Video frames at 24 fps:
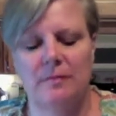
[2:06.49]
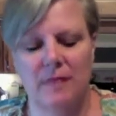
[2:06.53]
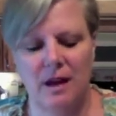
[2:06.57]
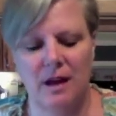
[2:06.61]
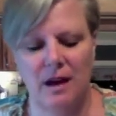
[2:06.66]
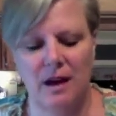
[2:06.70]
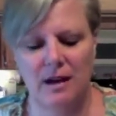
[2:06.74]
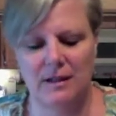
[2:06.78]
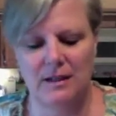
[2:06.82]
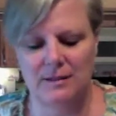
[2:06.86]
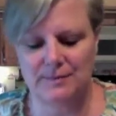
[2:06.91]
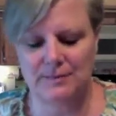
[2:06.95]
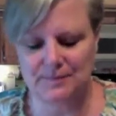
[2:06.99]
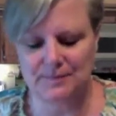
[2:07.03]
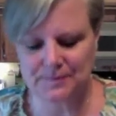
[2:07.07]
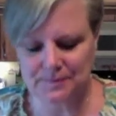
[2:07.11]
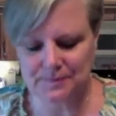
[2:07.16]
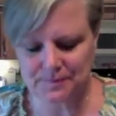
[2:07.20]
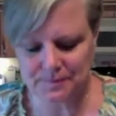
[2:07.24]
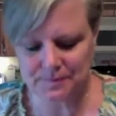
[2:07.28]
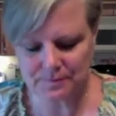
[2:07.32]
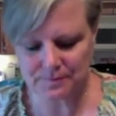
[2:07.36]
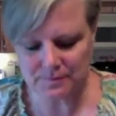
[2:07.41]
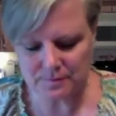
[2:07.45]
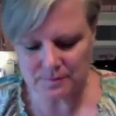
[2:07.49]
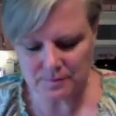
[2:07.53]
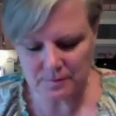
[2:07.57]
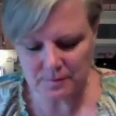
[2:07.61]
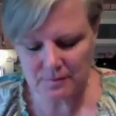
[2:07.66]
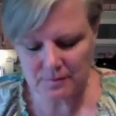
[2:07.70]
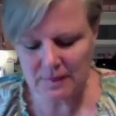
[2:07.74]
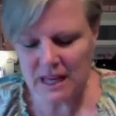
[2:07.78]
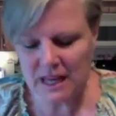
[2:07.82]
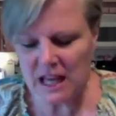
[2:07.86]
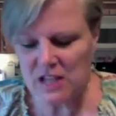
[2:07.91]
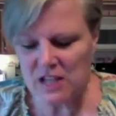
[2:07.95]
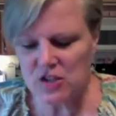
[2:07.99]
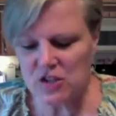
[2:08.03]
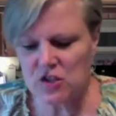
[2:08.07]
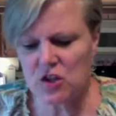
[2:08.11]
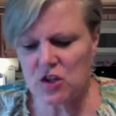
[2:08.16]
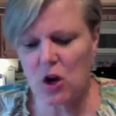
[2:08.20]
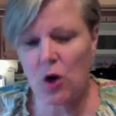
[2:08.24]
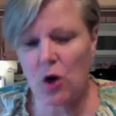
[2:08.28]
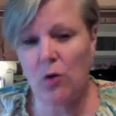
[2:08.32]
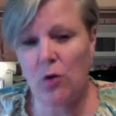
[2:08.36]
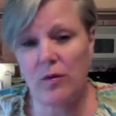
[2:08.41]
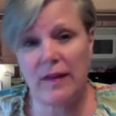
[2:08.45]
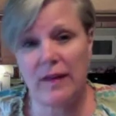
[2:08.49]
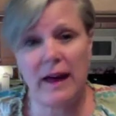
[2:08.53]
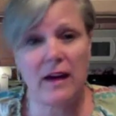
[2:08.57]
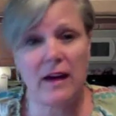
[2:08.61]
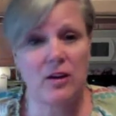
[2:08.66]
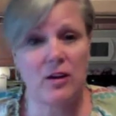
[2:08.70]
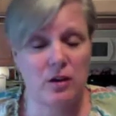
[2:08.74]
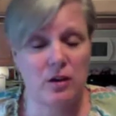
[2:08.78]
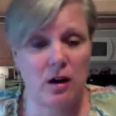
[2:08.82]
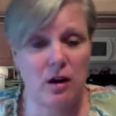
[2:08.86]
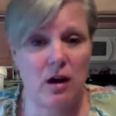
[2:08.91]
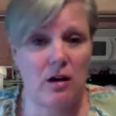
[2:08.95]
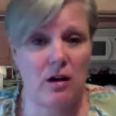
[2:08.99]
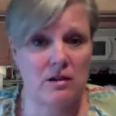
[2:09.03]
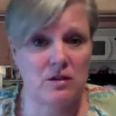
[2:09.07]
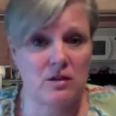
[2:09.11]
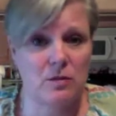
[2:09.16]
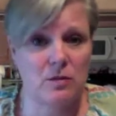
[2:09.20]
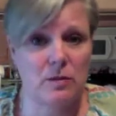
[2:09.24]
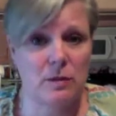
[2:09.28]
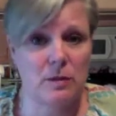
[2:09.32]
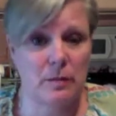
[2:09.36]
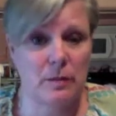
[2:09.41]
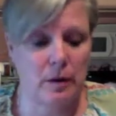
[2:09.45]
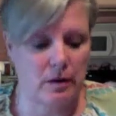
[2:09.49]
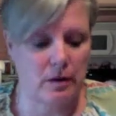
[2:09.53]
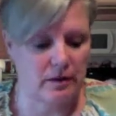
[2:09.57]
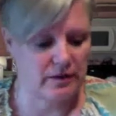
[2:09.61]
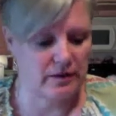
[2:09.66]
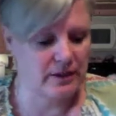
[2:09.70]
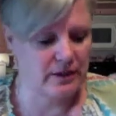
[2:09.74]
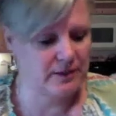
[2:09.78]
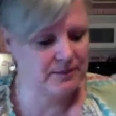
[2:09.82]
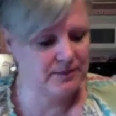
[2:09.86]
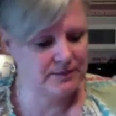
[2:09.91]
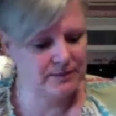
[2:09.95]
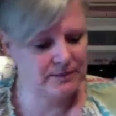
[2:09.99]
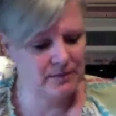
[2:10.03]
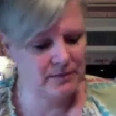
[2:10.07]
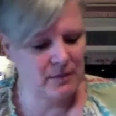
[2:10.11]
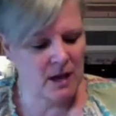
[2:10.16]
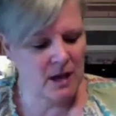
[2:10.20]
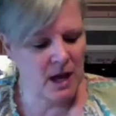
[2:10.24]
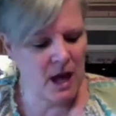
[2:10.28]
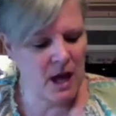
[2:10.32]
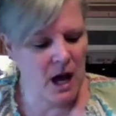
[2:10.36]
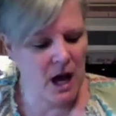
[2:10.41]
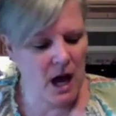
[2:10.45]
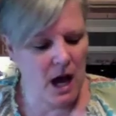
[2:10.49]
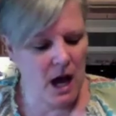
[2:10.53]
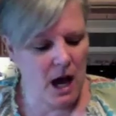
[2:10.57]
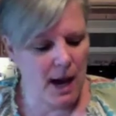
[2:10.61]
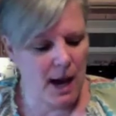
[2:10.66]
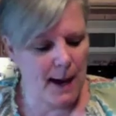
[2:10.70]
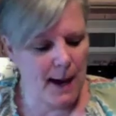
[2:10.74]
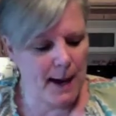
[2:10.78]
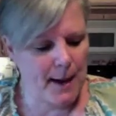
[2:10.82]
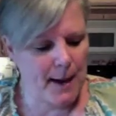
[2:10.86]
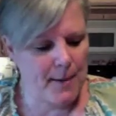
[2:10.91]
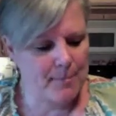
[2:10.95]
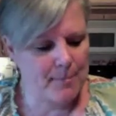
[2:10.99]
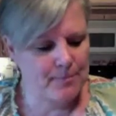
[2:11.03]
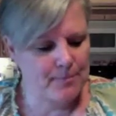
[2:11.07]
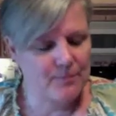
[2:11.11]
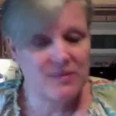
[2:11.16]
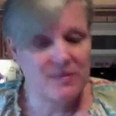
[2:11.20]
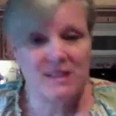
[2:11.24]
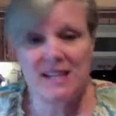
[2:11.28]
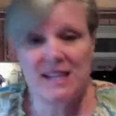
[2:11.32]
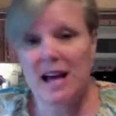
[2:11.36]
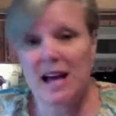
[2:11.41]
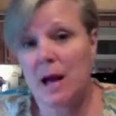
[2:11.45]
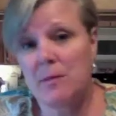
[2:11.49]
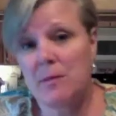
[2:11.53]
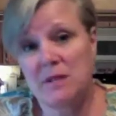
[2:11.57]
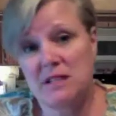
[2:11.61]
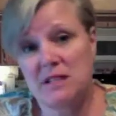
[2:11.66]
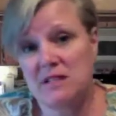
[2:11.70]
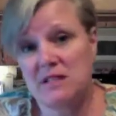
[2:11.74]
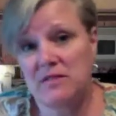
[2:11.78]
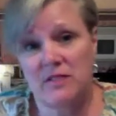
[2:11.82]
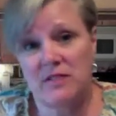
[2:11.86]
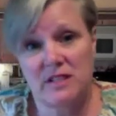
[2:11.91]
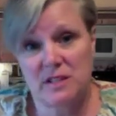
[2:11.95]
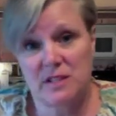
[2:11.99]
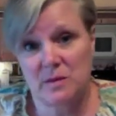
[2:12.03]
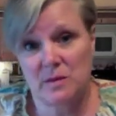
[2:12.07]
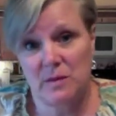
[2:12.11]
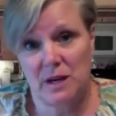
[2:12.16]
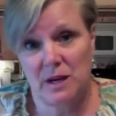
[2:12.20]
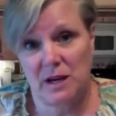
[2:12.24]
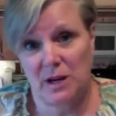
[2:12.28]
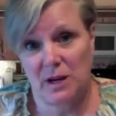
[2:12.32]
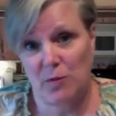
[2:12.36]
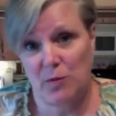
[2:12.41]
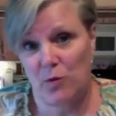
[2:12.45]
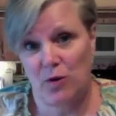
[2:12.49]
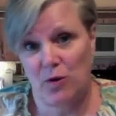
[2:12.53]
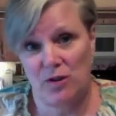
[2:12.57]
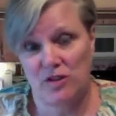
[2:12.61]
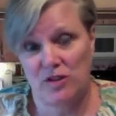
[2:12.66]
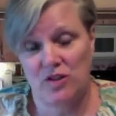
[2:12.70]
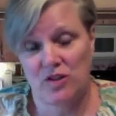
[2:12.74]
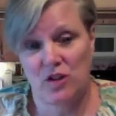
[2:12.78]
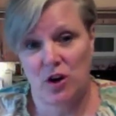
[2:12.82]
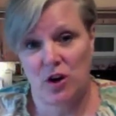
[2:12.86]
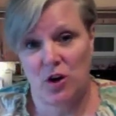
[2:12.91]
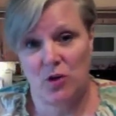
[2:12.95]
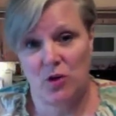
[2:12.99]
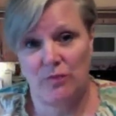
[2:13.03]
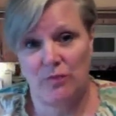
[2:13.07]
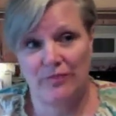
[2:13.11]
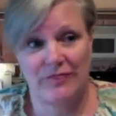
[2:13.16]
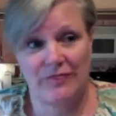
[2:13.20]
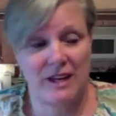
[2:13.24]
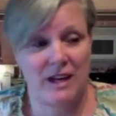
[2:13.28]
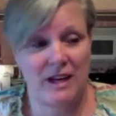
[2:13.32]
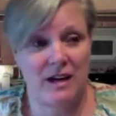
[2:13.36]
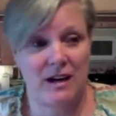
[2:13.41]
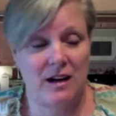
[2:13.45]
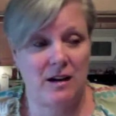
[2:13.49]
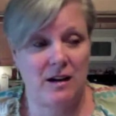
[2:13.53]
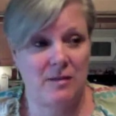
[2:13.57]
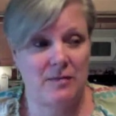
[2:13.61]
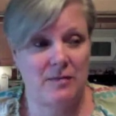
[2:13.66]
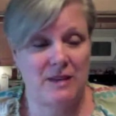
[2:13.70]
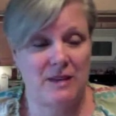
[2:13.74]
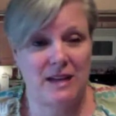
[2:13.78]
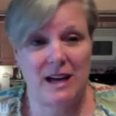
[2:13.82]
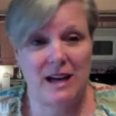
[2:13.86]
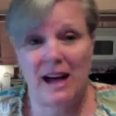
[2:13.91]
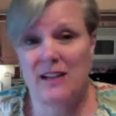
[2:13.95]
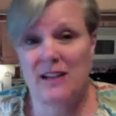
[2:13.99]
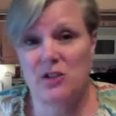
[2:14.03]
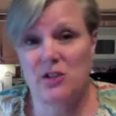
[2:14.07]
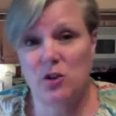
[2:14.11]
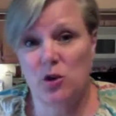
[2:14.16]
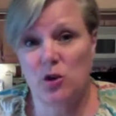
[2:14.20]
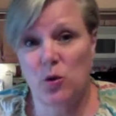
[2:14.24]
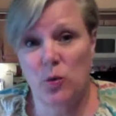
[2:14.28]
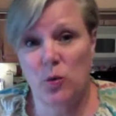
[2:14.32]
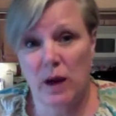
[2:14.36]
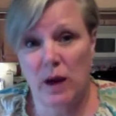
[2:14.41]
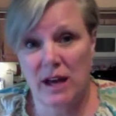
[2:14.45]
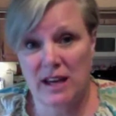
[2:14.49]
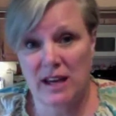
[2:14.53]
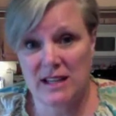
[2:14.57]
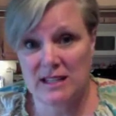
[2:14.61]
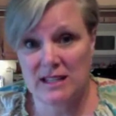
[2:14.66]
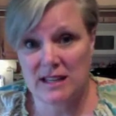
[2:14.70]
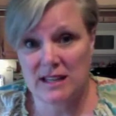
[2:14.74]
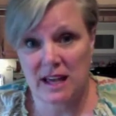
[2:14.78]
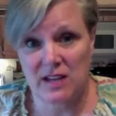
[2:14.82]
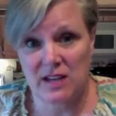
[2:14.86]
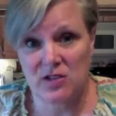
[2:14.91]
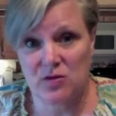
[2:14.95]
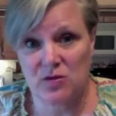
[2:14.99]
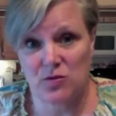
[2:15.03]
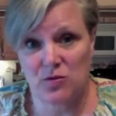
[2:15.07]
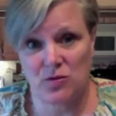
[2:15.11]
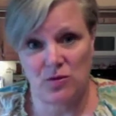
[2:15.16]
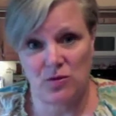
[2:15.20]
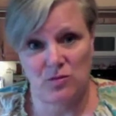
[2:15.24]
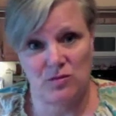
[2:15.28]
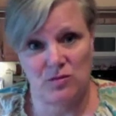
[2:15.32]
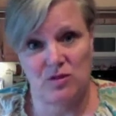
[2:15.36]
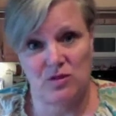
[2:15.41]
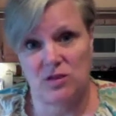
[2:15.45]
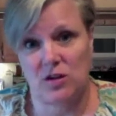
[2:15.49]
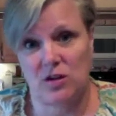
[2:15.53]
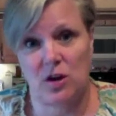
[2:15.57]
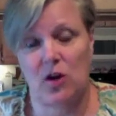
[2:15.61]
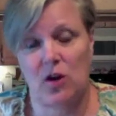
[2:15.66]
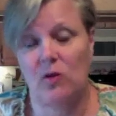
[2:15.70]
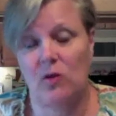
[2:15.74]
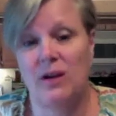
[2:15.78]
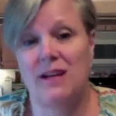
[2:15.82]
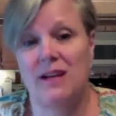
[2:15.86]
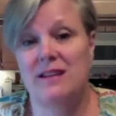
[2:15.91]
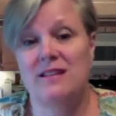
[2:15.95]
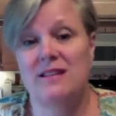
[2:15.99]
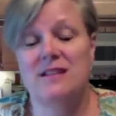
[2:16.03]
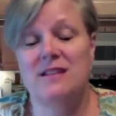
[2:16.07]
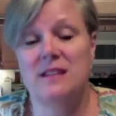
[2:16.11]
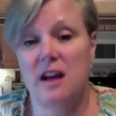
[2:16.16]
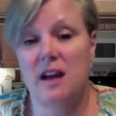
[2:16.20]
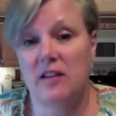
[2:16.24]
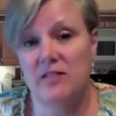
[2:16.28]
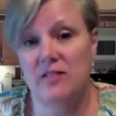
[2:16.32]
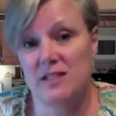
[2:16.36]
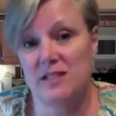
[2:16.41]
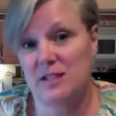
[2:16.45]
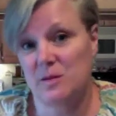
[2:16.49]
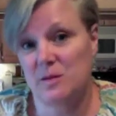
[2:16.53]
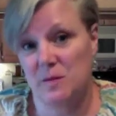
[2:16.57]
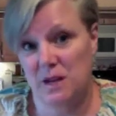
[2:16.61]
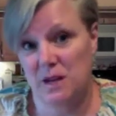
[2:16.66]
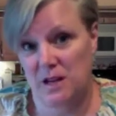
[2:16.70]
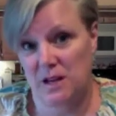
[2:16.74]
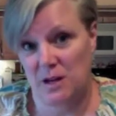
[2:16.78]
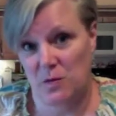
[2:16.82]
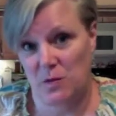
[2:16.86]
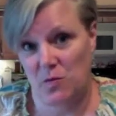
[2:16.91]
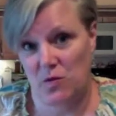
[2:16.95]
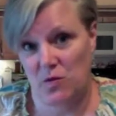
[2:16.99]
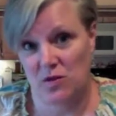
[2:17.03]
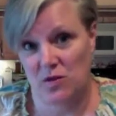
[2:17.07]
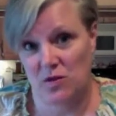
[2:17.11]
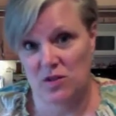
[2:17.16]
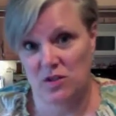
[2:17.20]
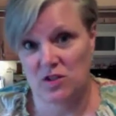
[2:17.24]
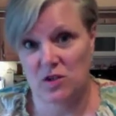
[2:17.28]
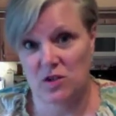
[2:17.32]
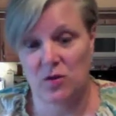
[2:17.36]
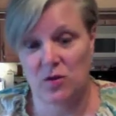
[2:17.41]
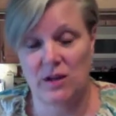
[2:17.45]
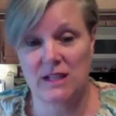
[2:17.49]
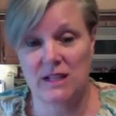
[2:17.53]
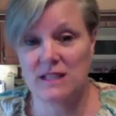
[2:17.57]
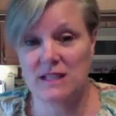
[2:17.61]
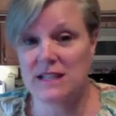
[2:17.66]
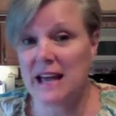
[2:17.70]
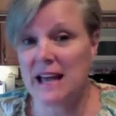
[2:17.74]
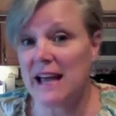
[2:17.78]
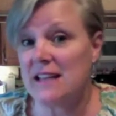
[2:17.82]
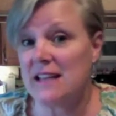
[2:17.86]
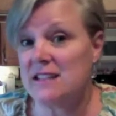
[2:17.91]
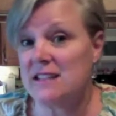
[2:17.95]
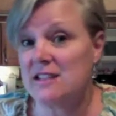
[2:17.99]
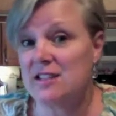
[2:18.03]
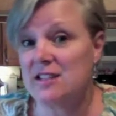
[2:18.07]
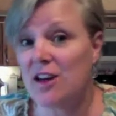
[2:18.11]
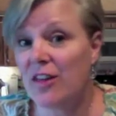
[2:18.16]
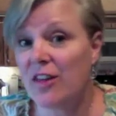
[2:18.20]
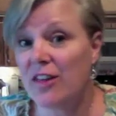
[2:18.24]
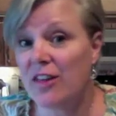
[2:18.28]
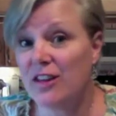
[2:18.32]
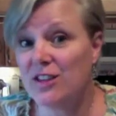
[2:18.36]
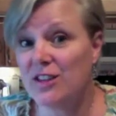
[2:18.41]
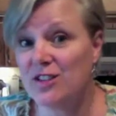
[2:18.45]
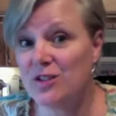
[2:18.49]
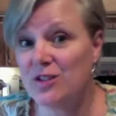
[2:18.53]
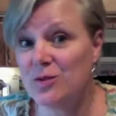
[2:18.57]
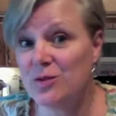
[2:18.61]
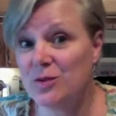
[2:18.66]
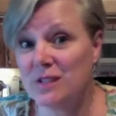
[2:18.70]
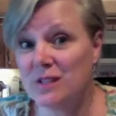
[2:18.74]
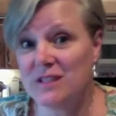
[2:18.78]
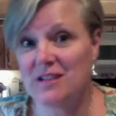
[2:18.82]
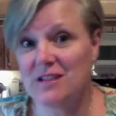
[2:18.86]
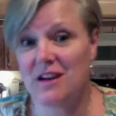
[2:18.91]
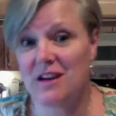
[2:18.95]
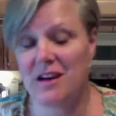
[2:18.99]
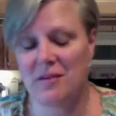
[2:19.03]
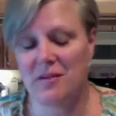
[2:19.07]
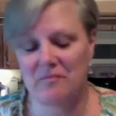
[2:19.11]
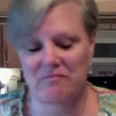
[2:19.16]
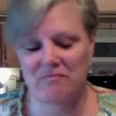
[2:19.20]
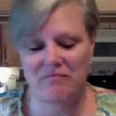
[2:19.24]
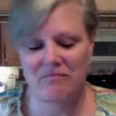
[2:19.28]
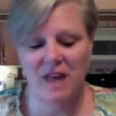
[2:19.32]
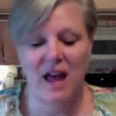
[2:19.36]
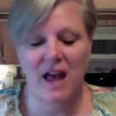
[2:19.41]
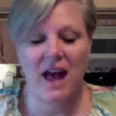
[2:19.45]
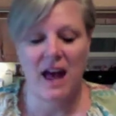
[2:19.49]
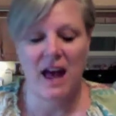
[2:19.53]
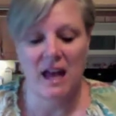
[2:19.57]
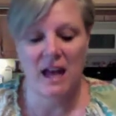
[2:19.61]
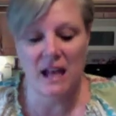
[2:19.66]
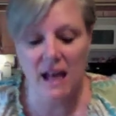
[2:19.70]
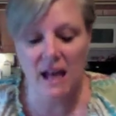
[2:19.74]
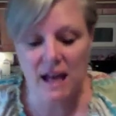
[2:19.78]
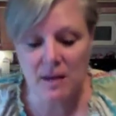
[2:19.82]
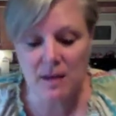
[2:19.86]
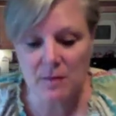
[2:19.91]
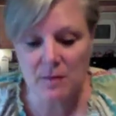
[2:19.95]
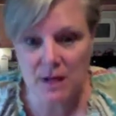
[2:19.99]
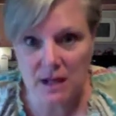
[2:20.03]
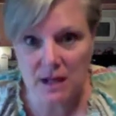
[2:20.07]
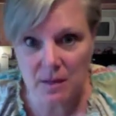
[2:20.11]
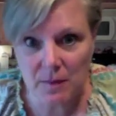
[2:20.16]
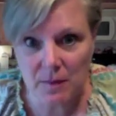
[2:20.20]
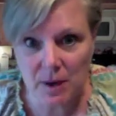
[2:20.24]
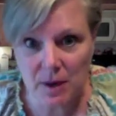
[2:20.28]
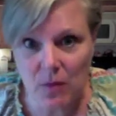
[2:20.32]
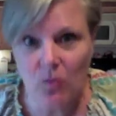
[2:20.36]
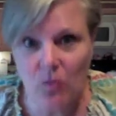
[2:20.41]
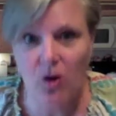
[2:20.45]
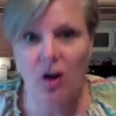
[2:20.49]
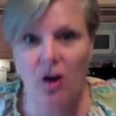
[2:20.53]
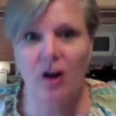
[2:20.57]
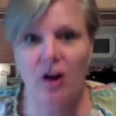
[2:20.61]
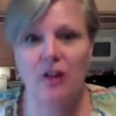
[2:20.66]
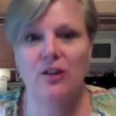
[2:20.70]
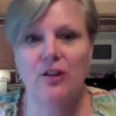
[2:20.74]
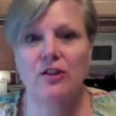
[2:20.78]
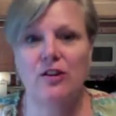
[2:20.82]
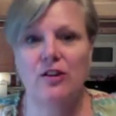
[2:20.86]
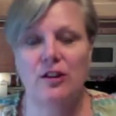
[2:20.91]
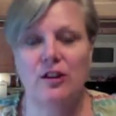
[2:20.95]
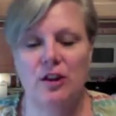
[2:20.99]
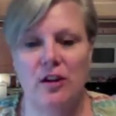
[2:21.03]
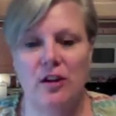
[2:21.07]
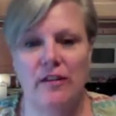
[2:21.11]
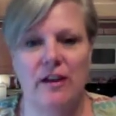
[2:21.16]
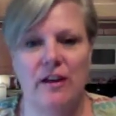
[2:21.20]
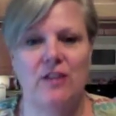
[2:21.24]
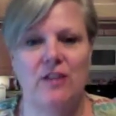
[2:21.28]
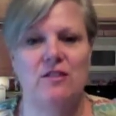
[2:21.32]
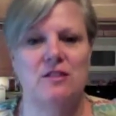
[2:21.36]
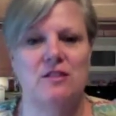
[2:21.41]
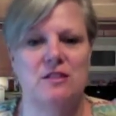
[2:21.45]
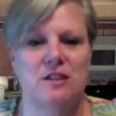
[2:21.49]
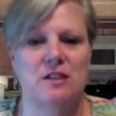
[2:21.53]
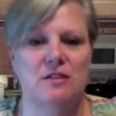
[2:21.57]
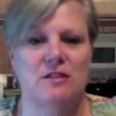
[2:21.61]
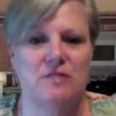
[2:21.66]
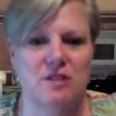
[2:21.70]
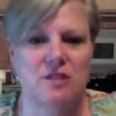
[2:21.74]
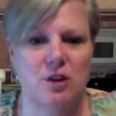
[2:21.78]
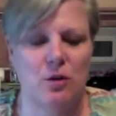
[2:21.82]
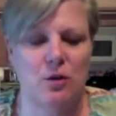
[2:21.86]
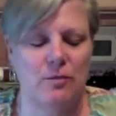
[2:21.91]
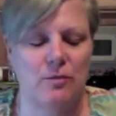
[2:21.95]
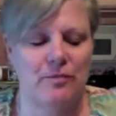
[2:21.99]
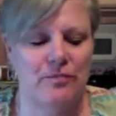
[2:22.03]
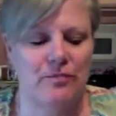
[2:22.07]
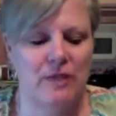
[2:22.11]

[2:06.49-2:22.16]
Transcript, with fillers: Um, so that could also be part of it. Um, Tom doesn't visit me anymore, so um, I took away his guest room, so he does not visit me anymore, so it has nothing to do with Tom. And I am getting my water and all that good stuff, so.